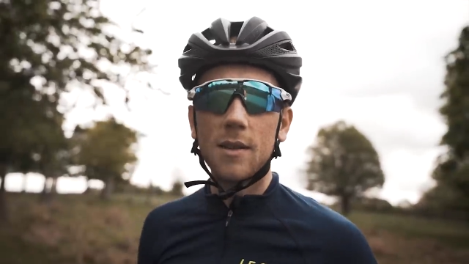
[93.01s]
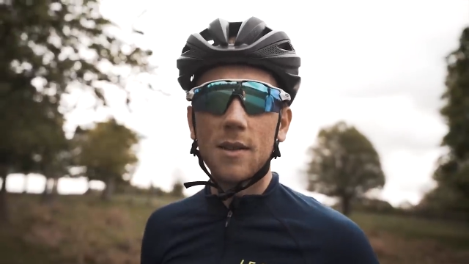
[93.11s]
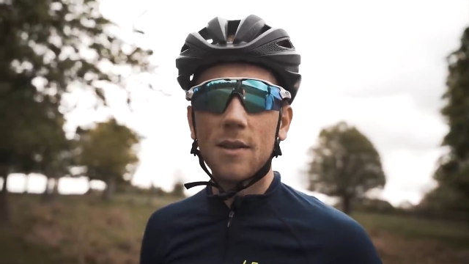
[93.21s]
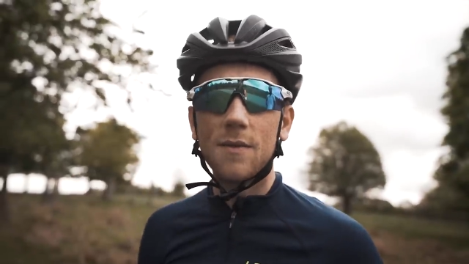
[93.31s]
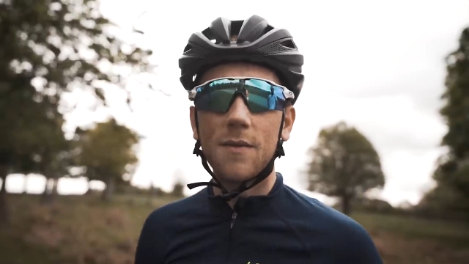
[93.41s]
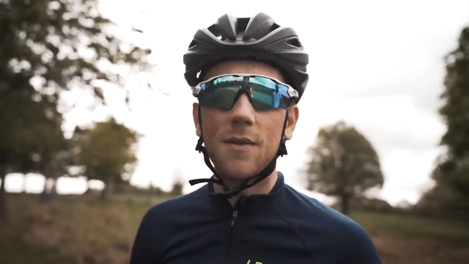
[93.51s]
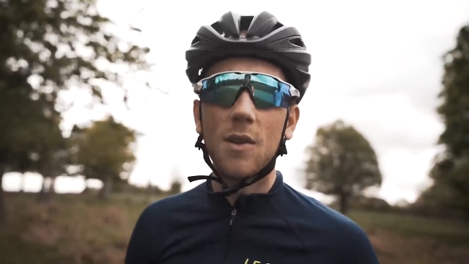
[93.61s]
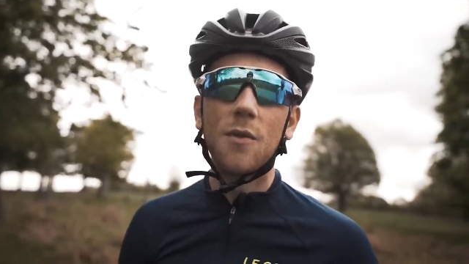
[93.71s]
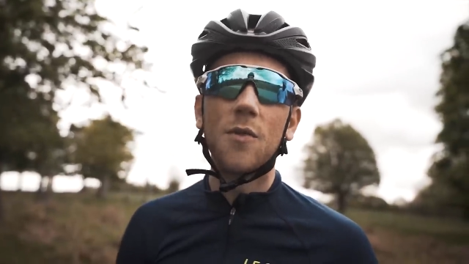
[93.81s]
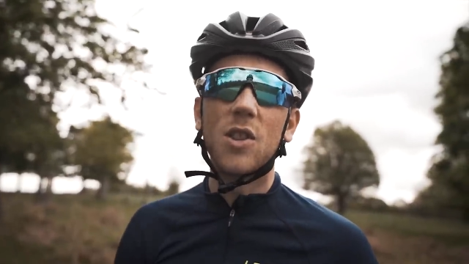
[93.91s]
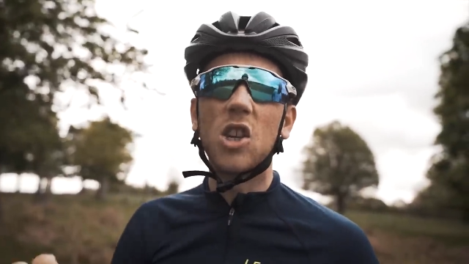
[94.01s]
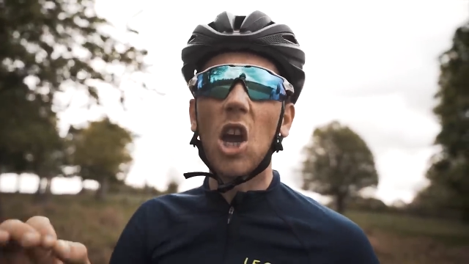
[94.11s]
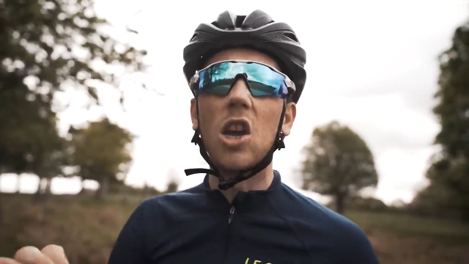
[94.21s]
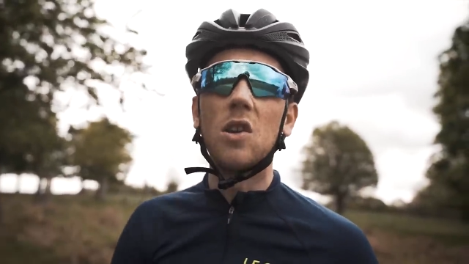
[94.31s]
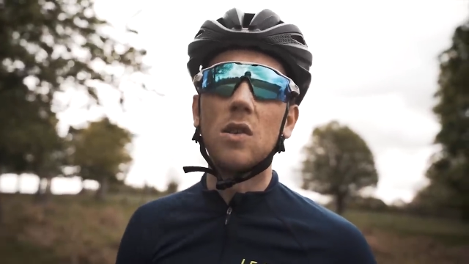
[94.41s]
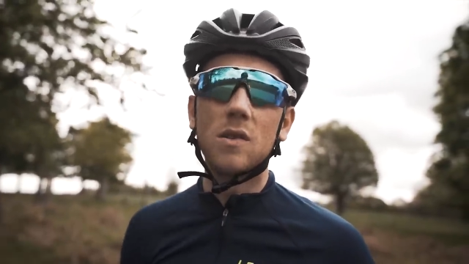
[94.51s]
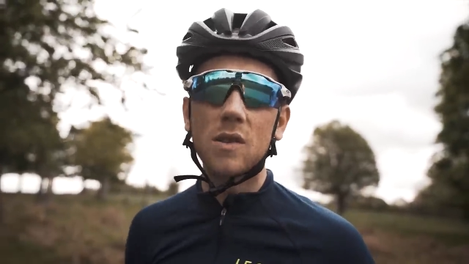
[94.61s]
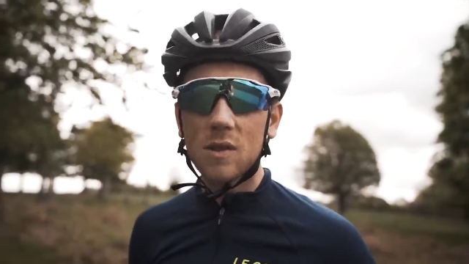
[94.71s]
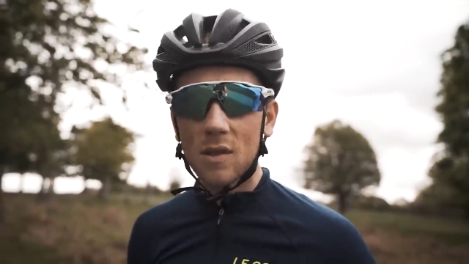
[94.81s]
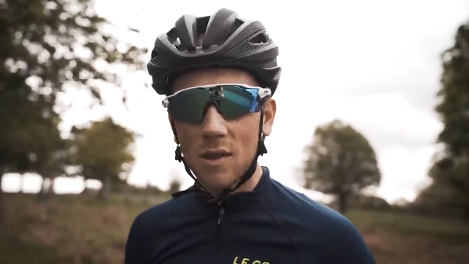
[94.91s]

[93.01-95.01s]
Ah, the bongo one. For the gains.